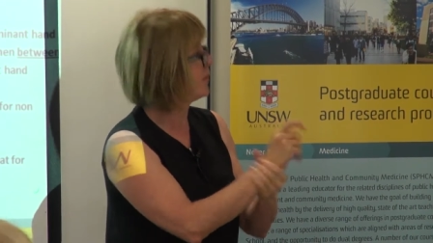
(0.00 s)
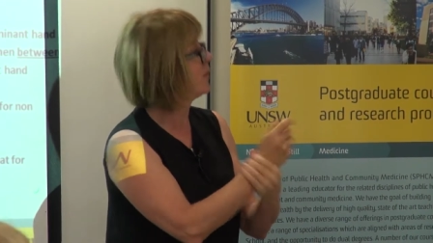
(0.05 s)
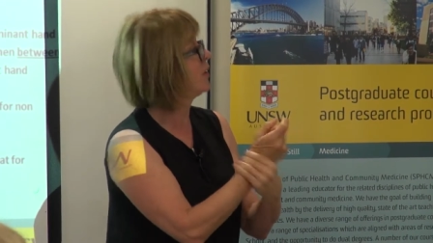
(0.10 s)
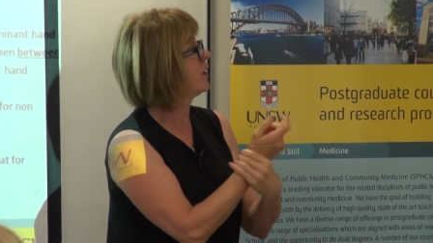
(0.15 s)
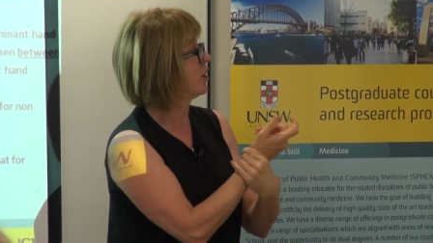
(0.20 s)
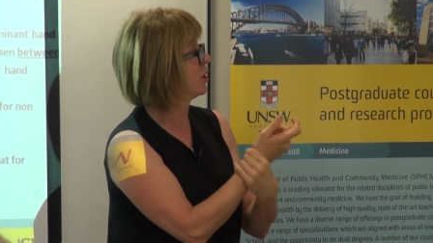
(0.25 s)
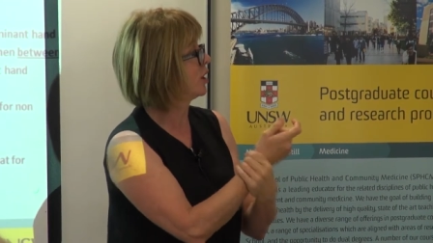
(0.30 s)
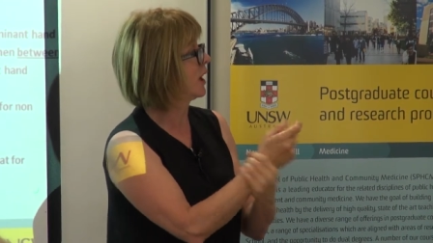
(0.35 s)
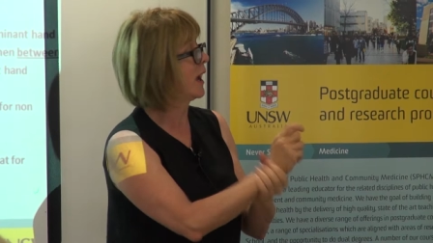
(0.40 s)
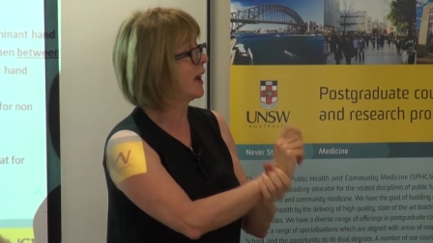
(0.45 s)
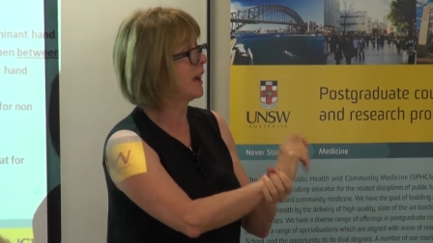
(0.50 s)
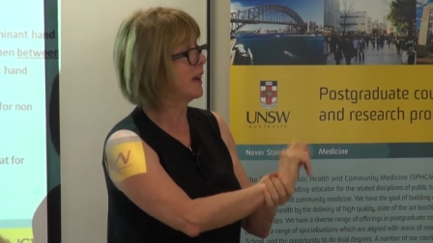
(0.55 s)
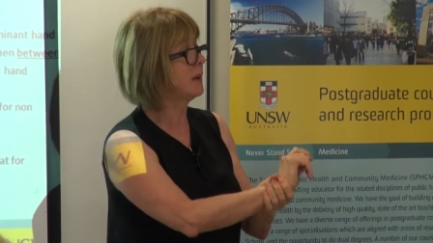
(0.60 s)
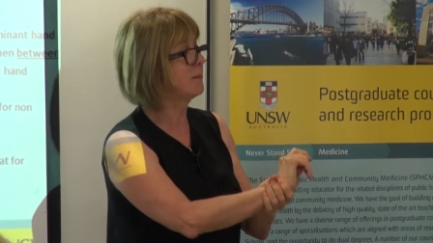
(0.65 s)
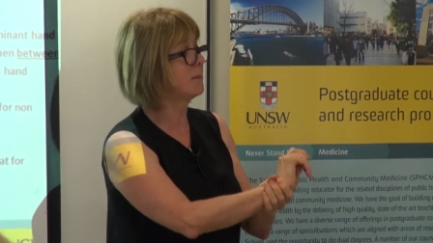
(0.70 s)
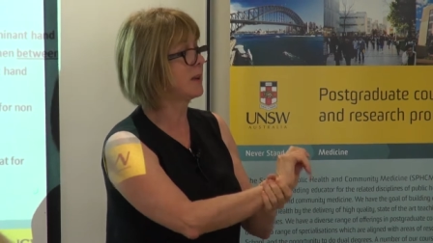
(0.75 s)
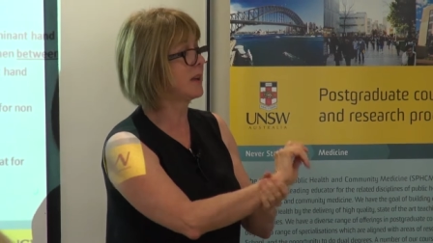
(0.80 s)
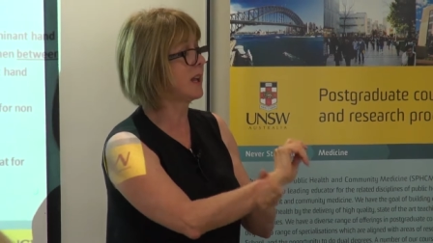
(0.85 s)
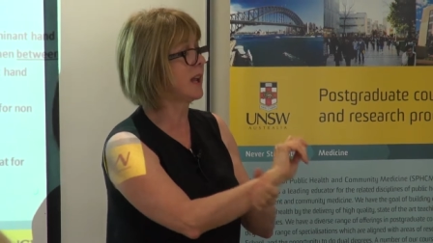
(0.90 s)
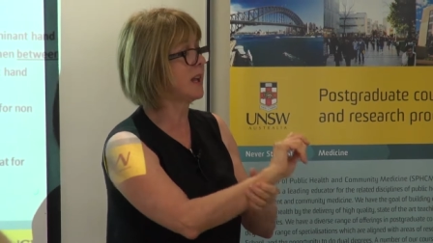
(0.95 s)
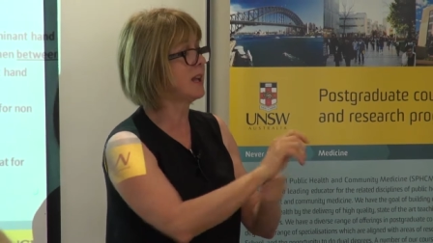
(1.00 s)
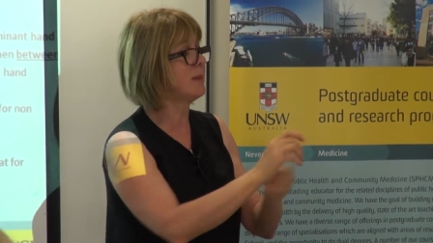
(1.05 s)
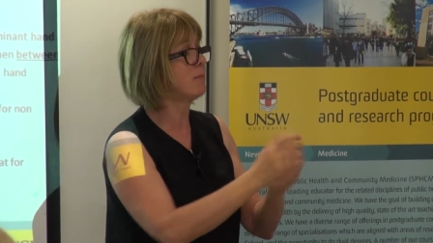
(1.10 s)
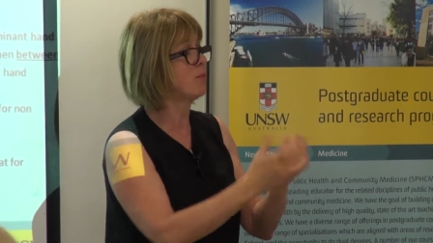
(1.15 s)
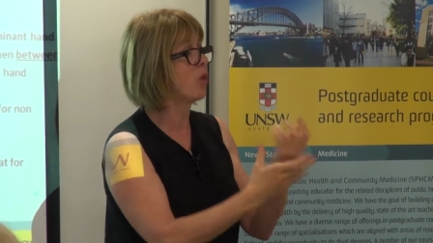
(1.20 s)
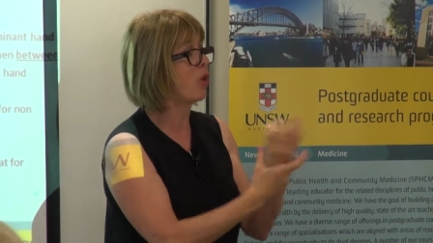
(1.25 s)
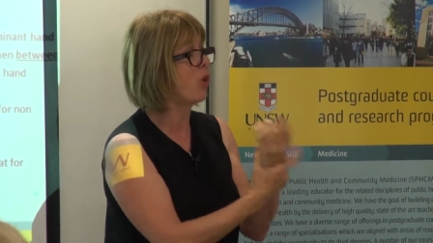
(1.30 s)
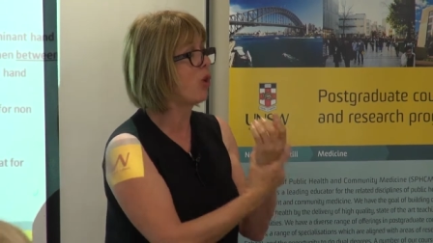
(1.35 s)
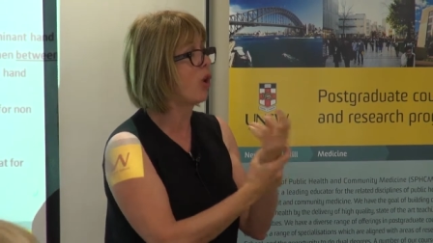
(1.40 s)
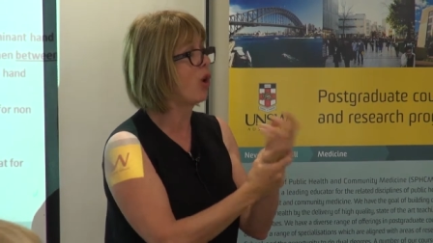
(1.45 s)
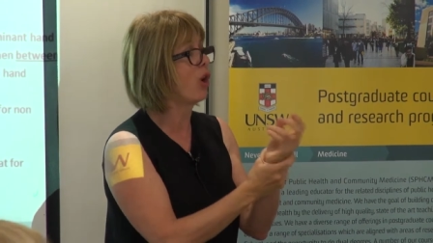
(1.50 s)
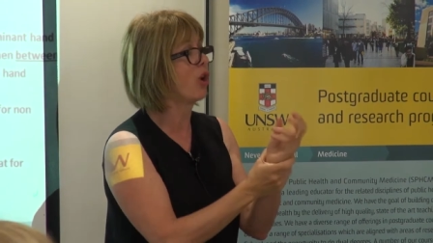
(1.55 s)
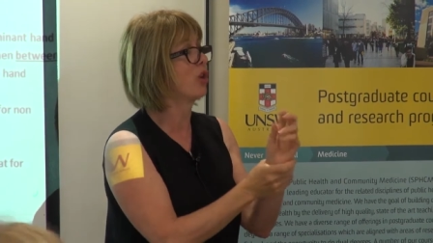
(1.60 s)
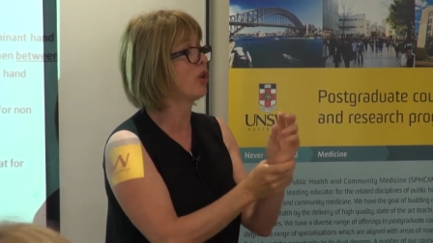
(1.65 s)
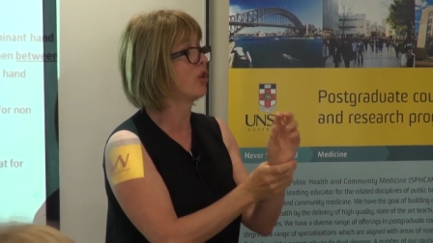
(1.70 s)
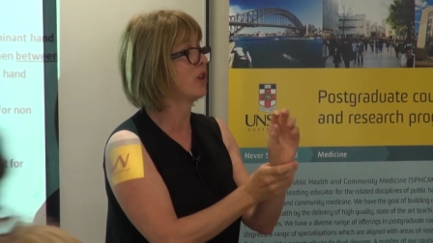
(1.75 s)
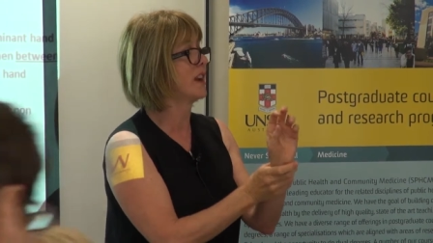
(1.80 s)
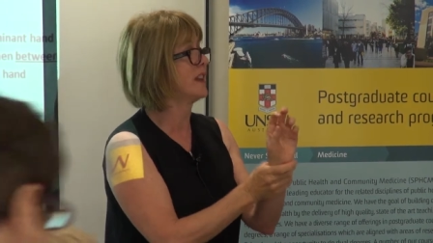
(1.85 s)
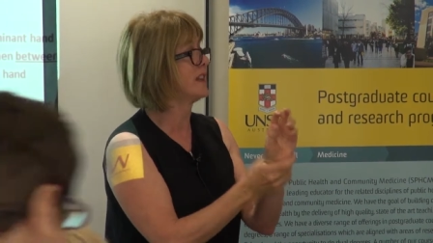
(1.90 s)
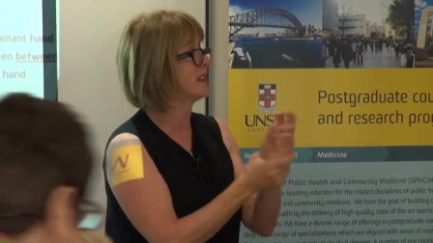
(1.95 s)
Yeah. Okay, but any more
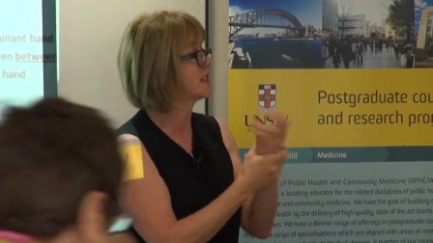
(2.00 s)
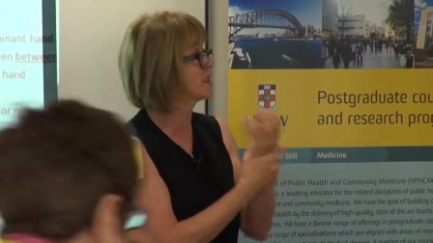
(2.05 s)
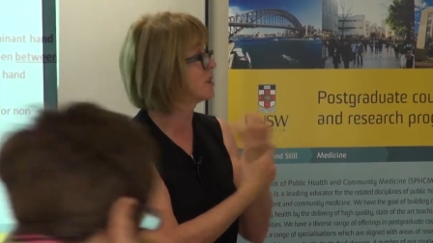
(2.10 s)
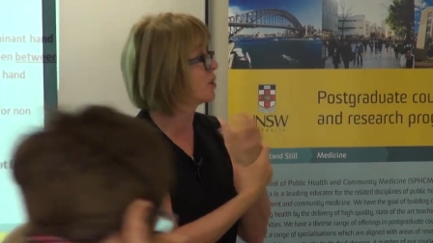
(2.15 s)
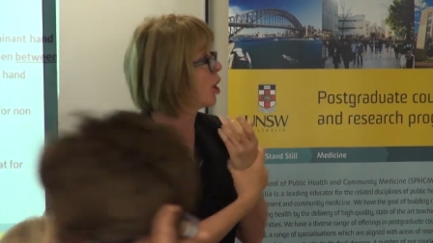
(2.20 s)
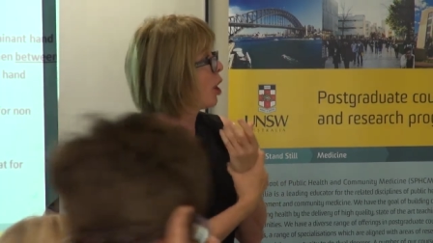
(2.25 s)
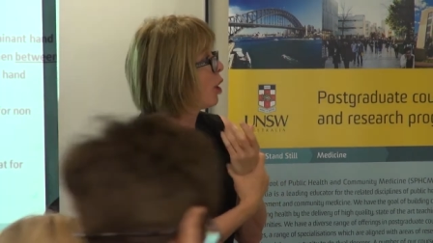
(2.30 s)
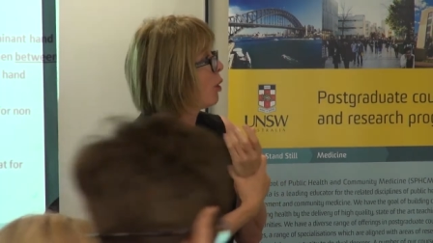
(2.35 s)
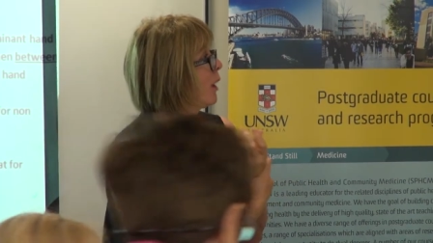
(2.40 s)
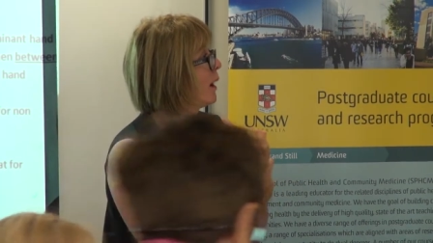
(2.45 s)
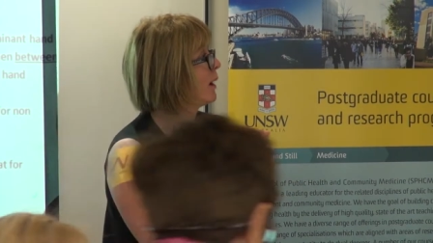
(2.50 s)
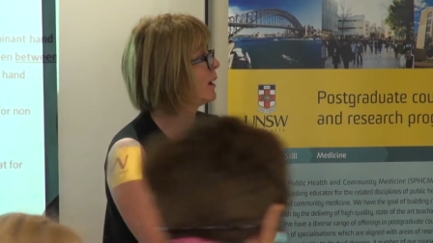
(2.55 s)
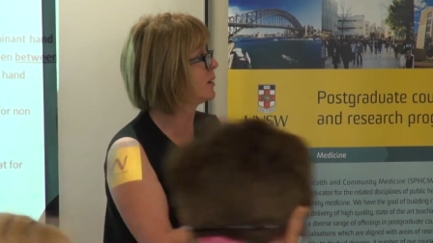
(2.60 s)
or any slower,